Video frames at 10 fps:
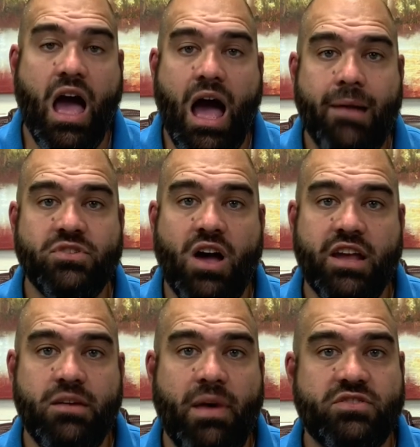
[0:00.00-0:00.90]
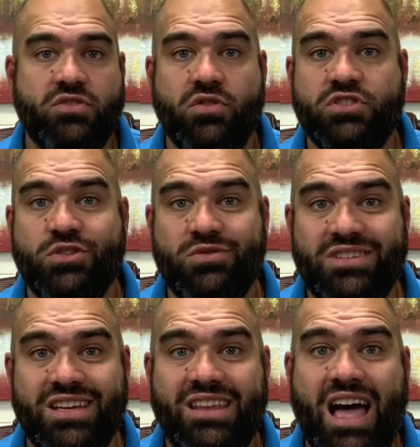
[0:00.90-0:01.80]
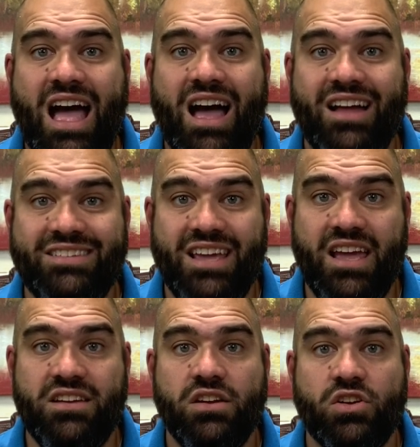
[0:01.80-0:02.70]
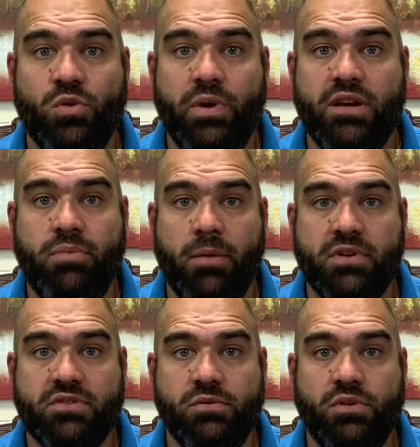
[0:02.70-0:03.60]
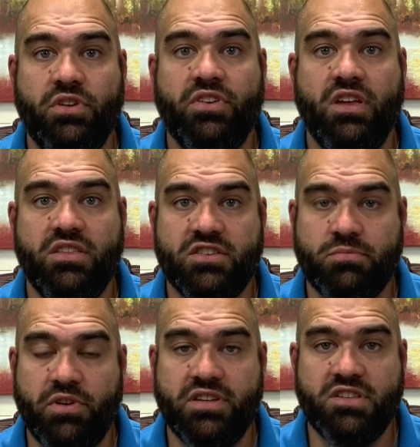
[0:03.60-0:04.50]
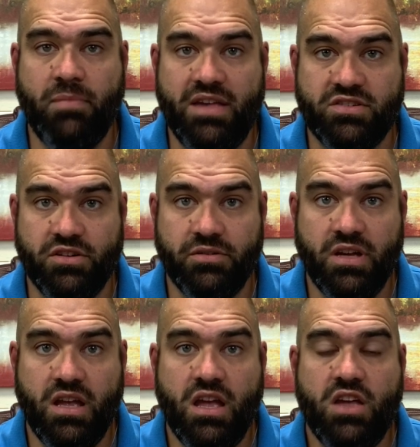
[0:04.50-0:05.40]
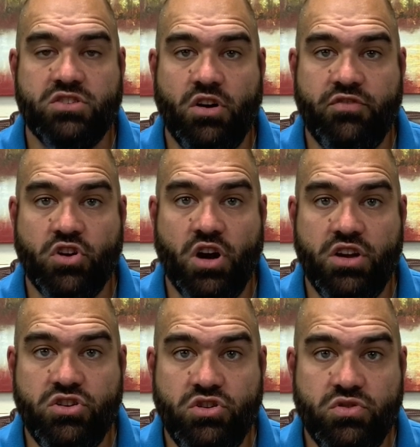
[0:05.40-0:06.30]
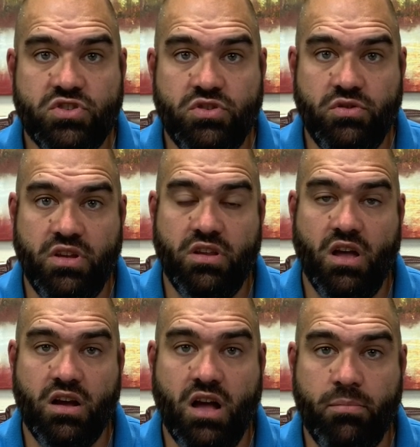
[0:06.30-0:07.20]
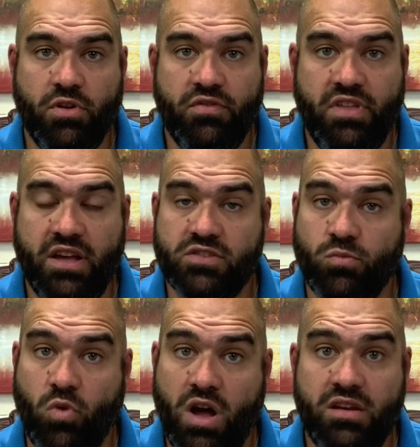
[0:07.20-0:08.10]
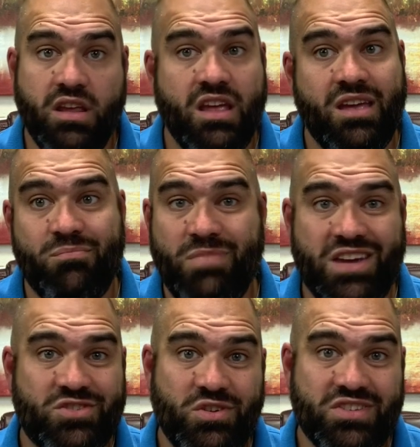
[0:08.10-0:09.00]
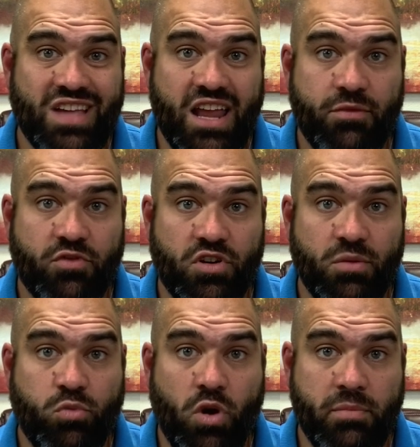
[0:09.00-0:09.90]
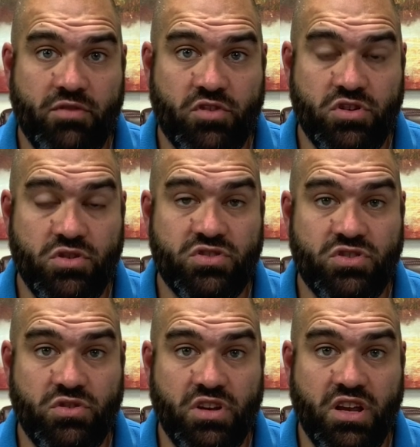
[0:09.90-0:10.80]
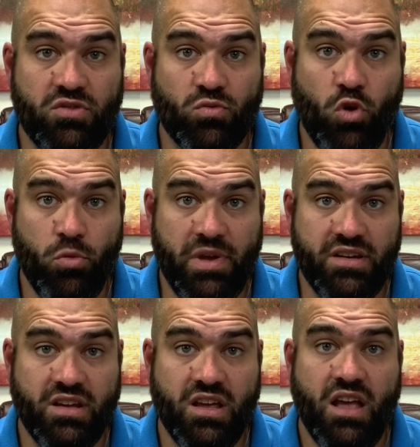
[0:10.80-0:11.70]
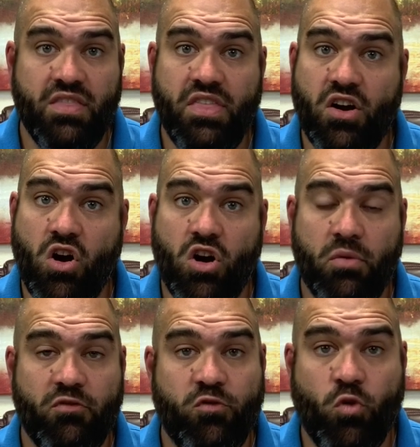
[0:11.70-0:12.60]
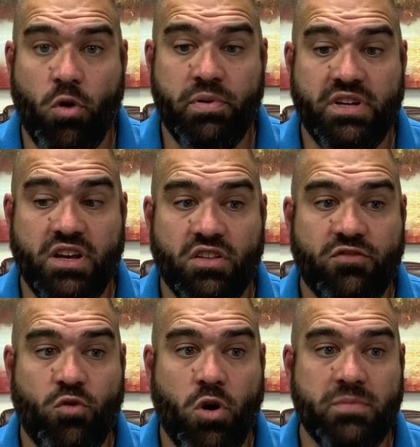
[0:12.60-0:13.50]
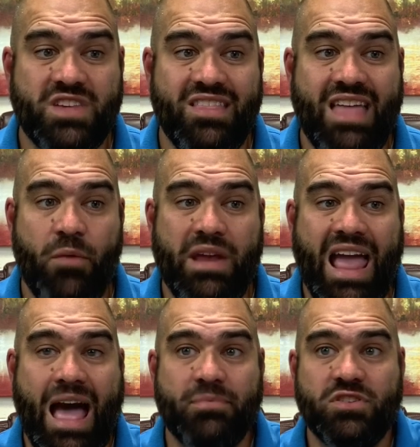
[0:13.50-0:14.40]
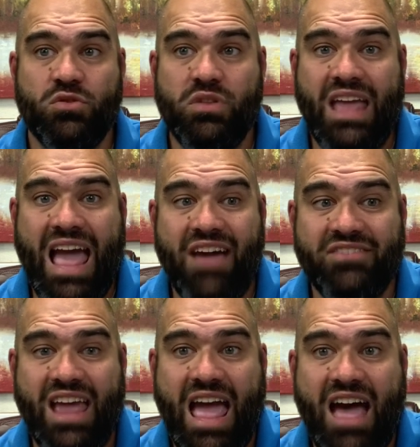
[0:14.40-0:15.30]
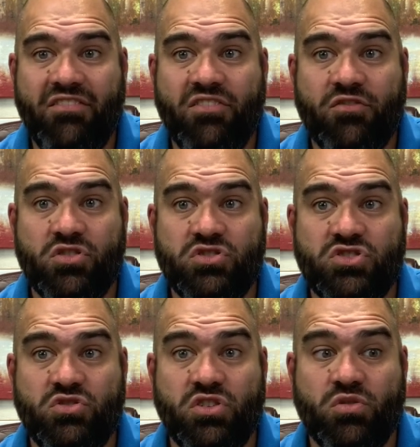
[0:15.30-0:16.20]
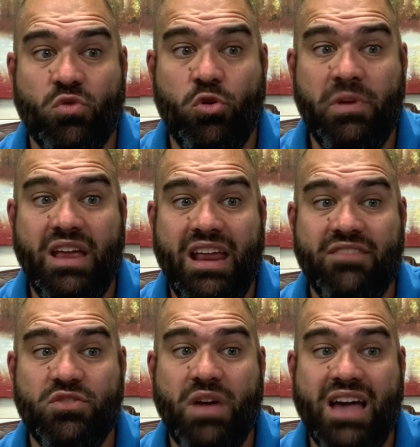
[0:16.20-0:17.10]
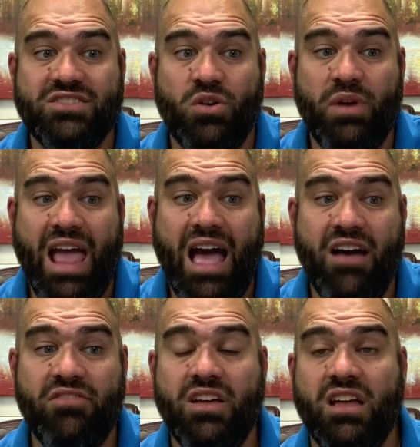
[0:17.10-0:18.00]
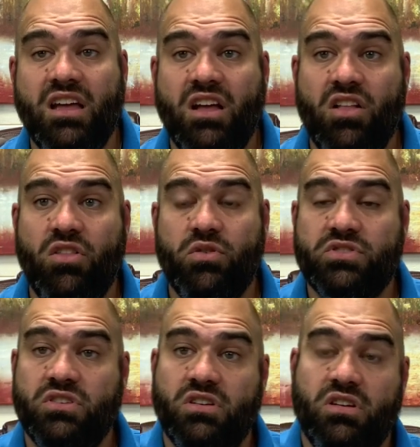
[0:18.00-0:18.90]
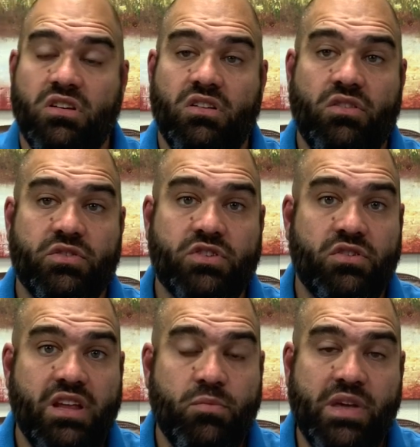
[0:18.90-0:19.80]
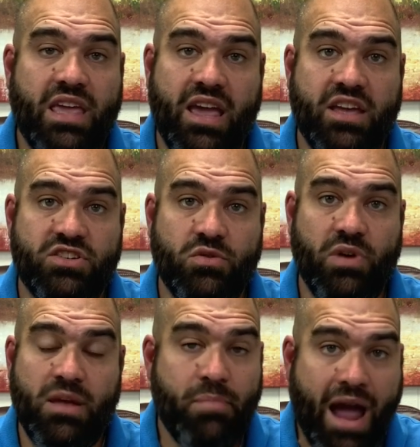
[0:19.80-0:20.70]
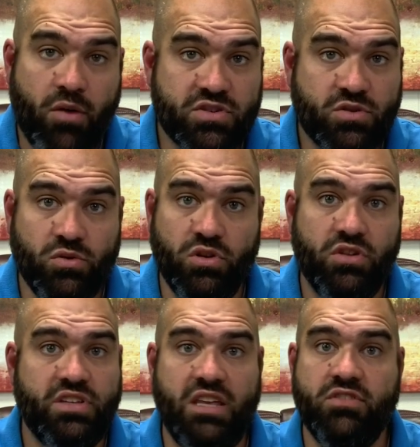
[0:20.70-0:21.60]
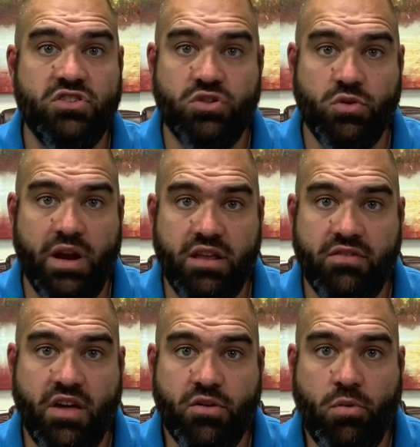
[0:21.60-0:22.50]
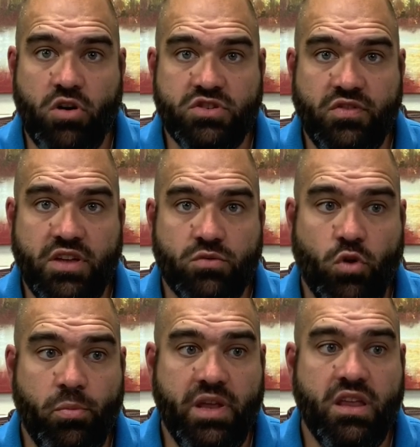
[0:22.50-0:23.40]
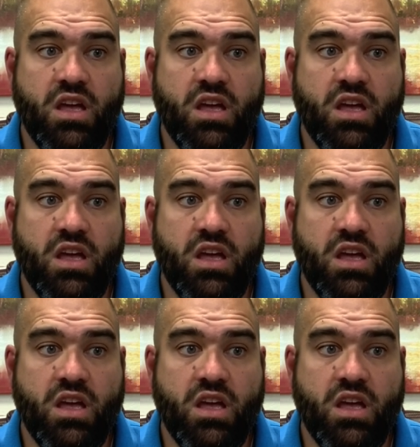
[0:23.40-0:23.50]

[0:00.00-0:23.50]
I'm talking about students who did not attend Coweta Public Schools in the spring semester. So if you're a new student, a couple of things. One, make sure you sign up for an appointment for new student enrollment. There are 4 particular forms that we absolutely have to have for new student enrollment, and if you guys don't have those turned in, we can't get you in Power School to even do any of the other parts of the enrollment.